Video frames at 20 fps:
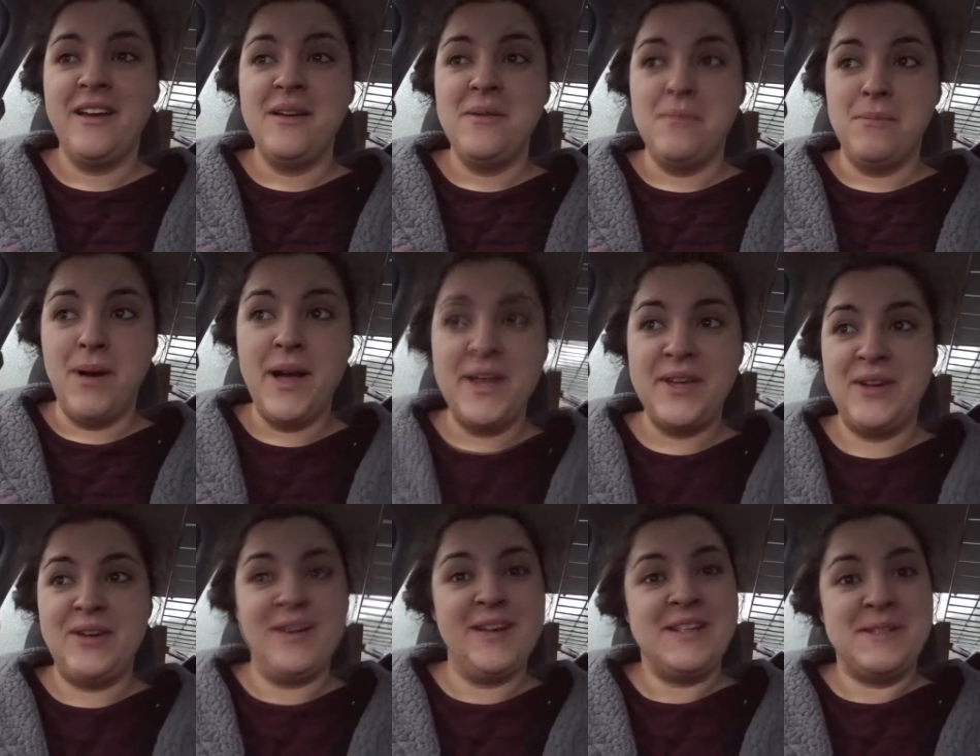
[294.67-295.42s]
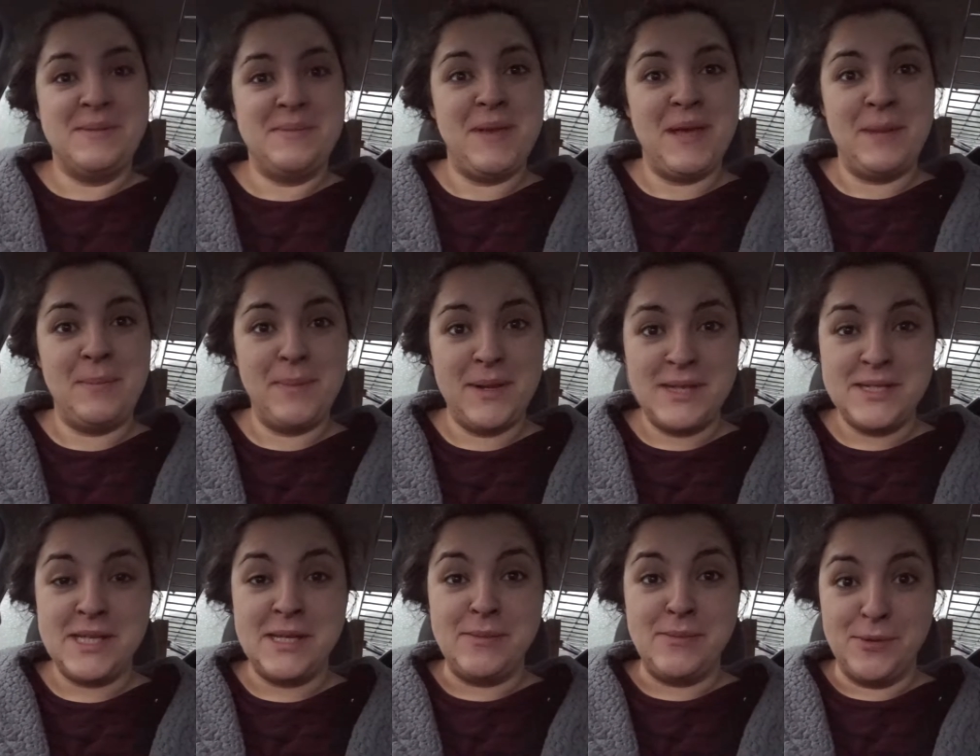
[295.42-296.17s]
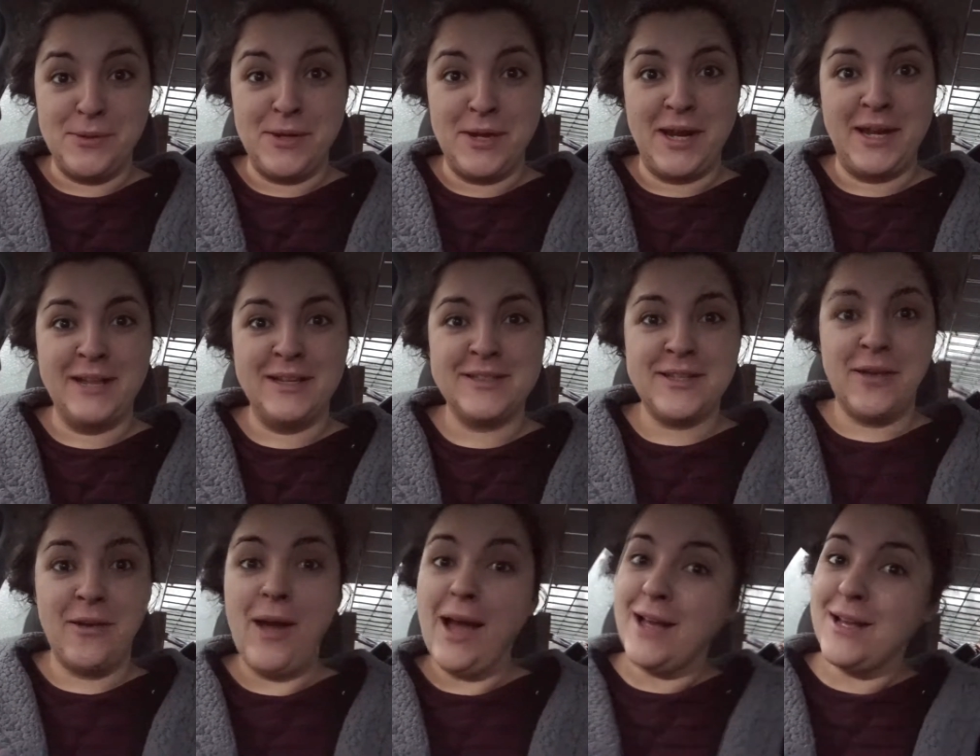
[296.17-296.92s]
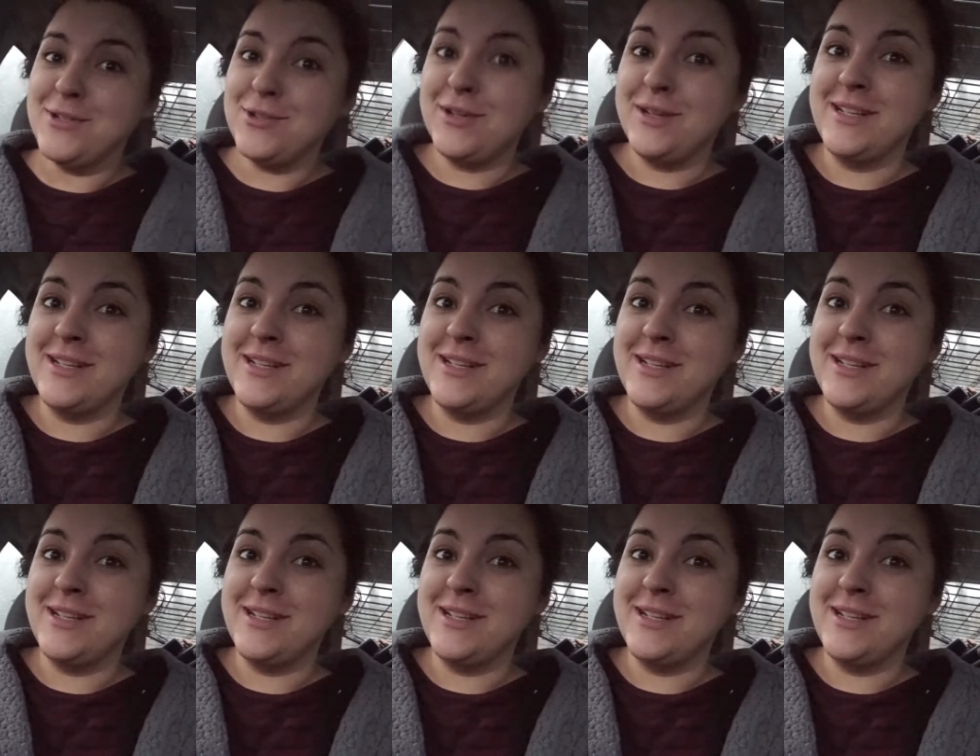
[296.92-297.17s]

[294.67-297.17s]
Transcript: my god, it's been a busy morning. So, as you